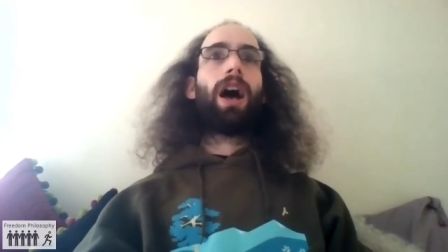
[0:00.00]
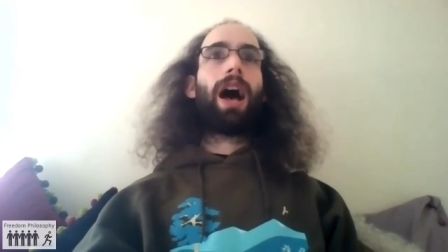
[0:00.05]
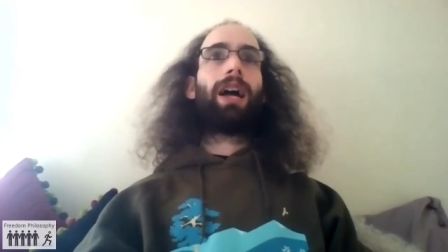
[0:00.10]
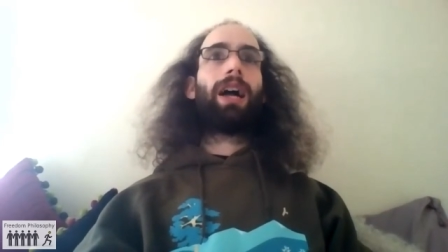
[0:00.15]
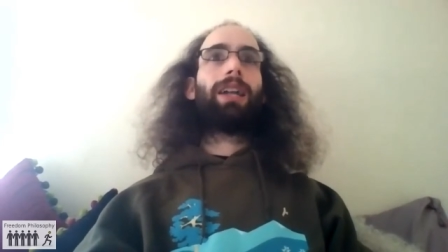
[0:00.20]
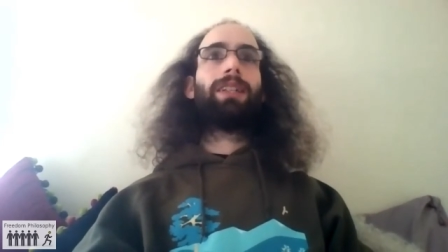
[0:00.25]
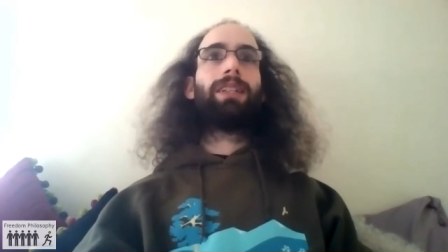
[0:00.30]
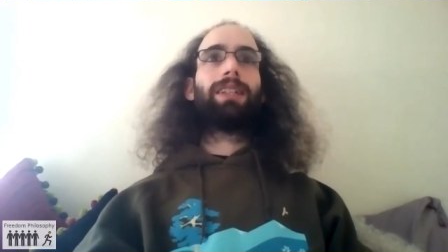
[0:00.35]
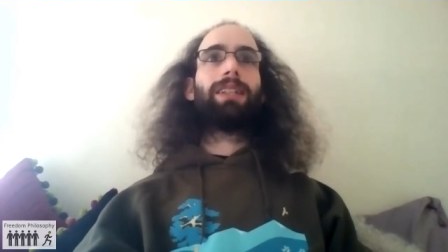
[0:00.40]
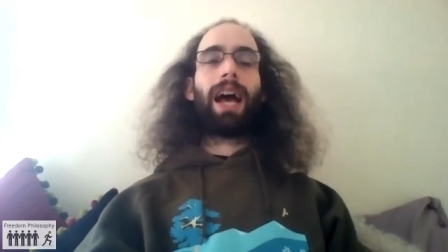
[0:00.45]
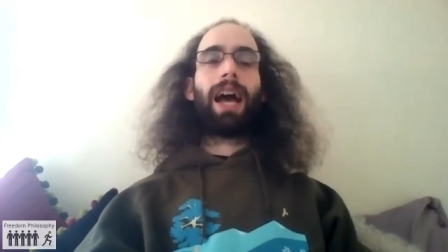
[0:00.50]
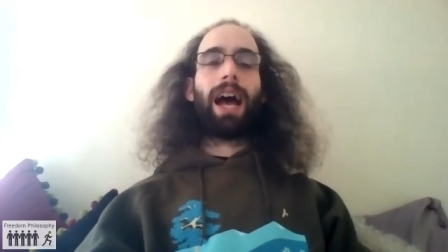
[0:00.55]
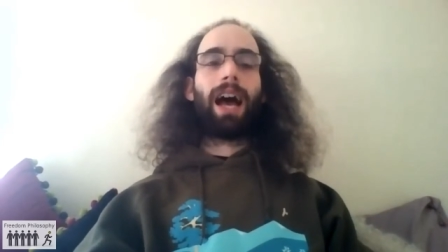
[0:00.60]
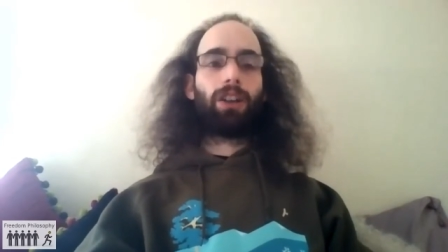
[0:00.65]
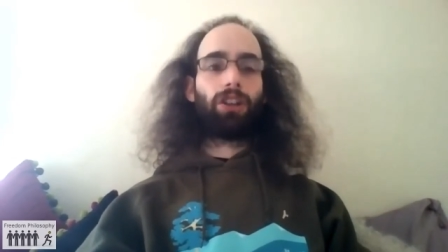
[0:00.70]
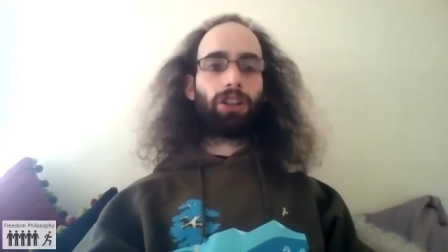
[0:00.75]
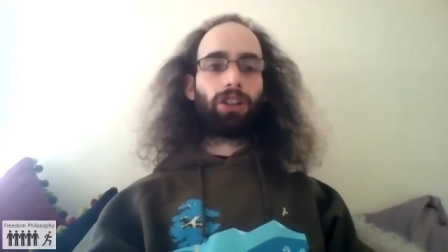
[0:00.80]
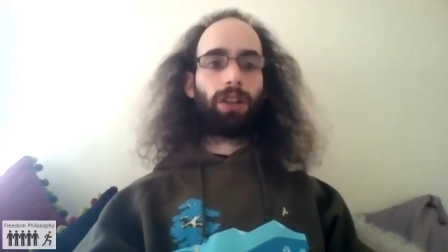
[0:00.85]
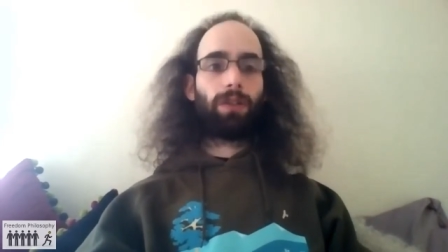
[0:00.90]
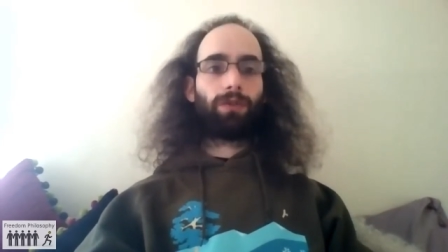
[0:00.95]
and
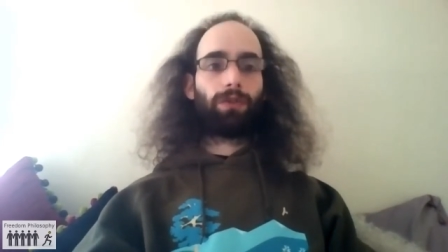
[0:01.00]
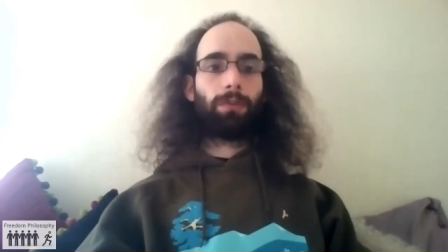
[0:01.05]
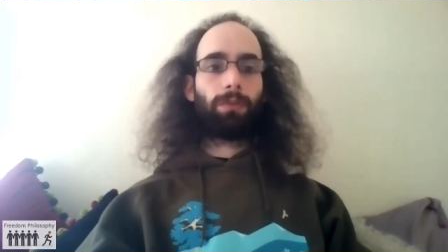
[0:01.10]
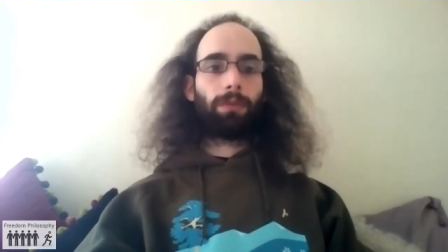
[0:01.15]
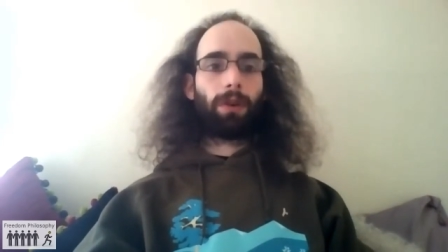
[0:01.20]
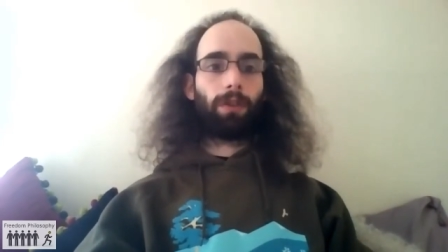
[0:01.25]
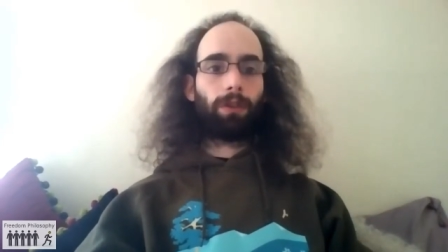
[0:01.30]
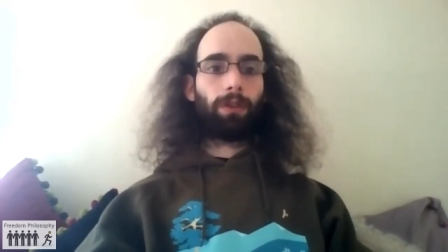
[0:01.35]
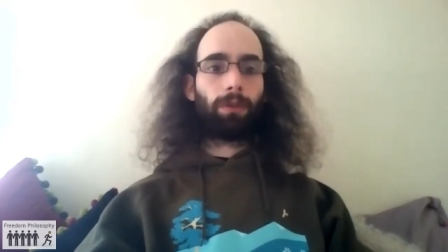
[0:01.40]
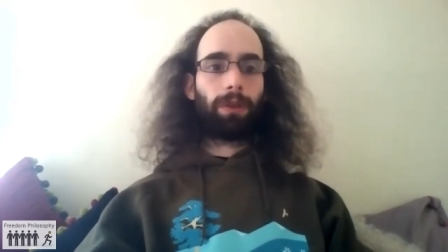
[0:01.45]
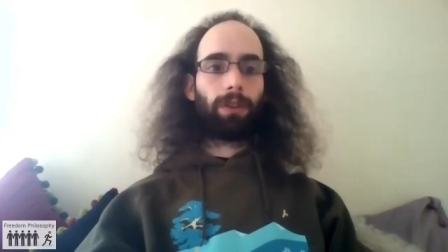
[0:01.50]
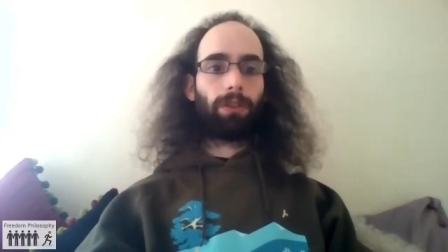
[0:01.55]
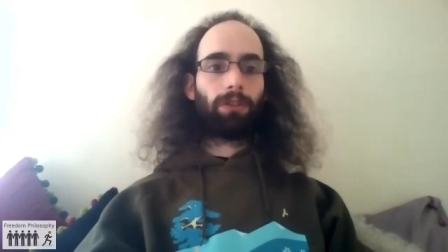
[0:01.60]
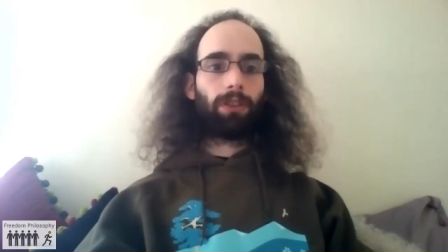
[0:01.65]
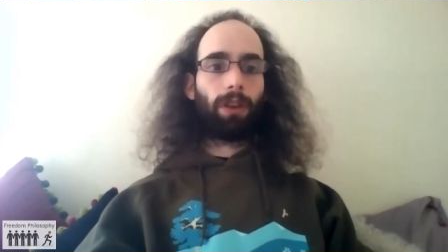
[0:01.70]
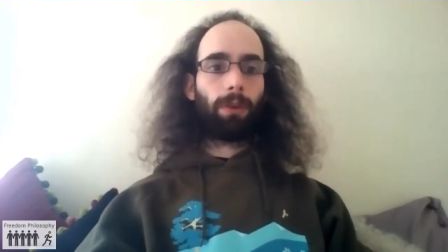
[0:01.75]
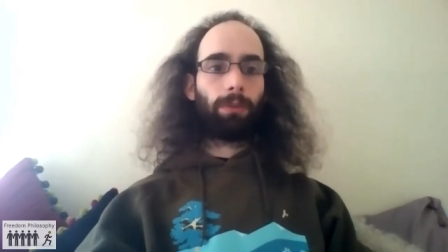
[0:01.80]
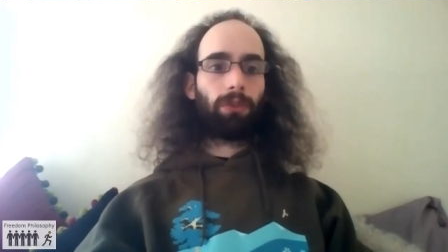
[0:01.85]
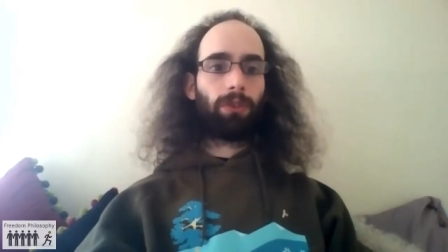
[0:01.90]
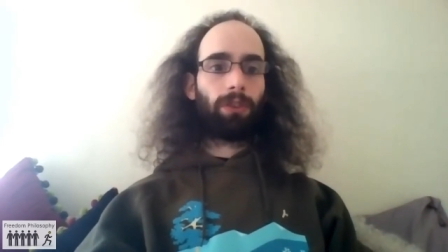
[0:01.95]
cash in from
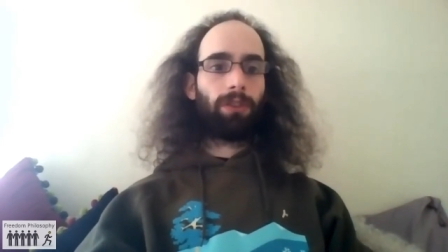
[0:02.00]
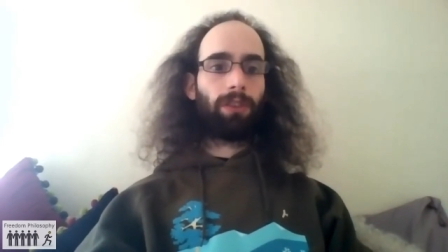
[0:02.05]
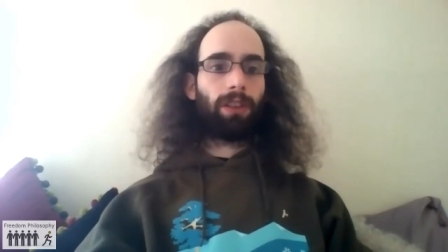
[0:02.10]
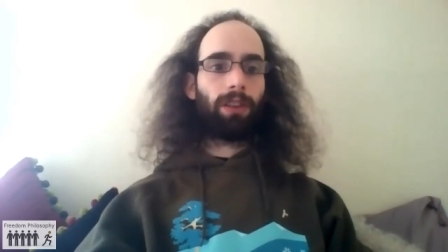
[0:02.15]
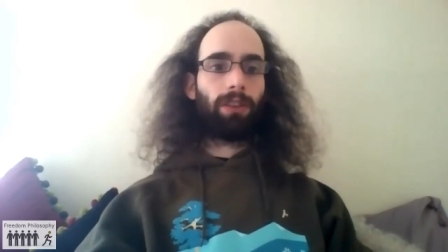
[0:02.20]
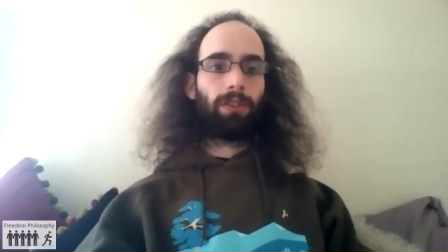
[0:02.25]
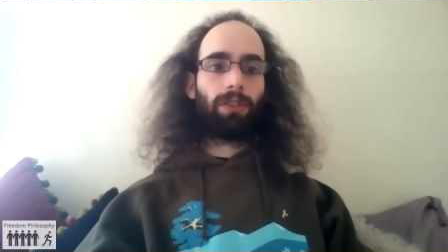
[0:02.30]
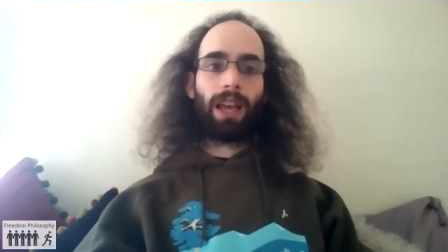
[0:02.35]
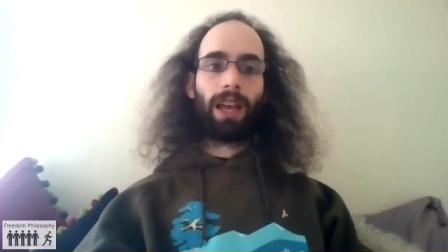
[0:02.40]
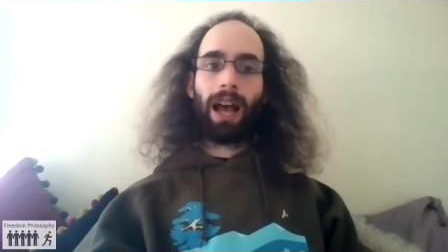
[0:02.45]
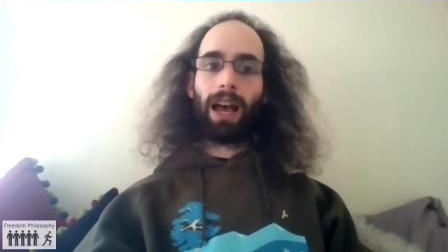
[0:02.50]
government subsidies.